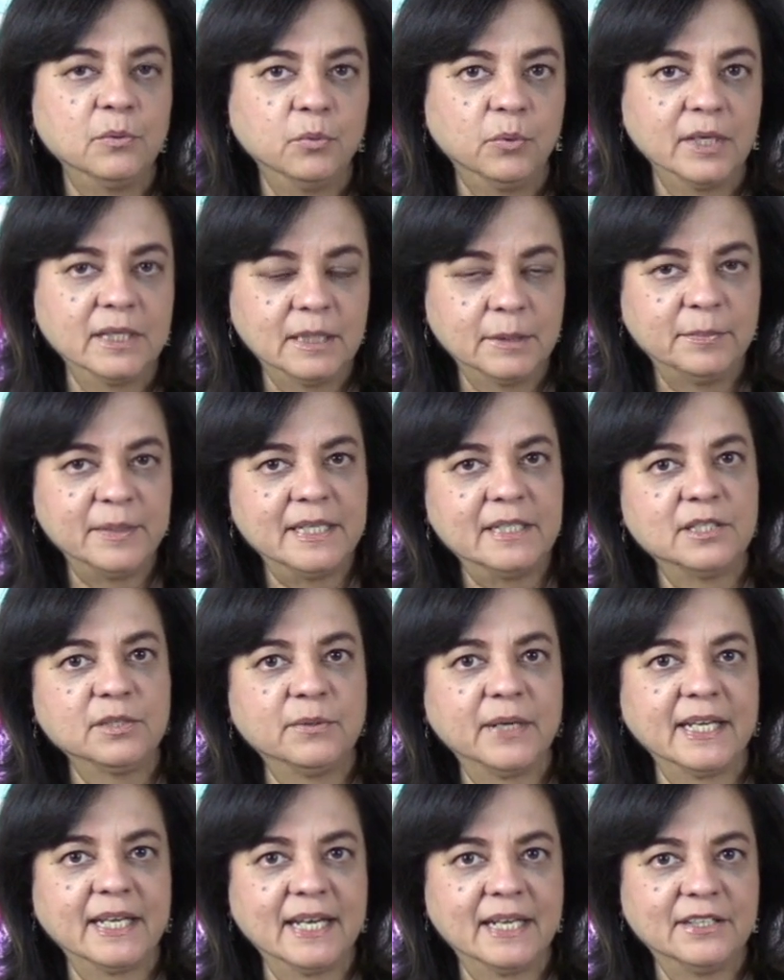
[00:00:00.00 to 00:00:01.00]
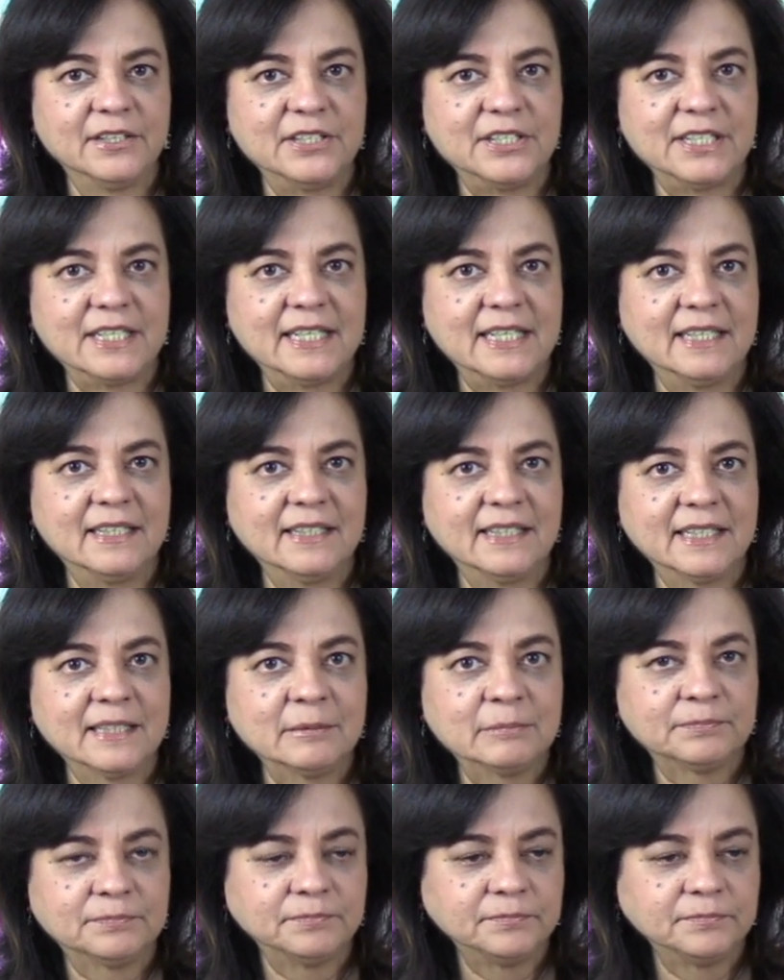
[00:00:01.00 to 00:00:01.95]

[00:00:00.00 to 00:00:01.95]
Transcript: will be doing energy healing.